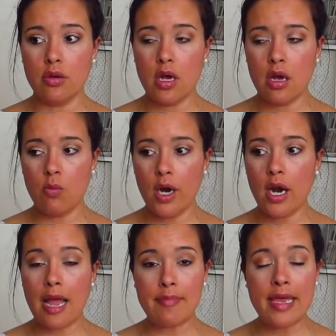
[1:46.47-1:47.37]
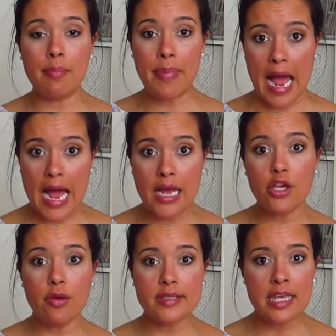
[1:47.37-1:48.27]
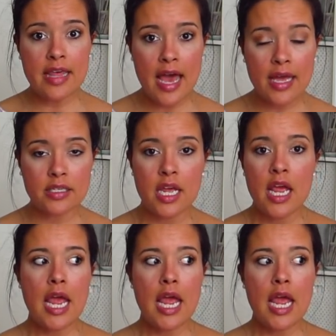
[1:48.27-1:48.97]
uh, where I made a bag using that,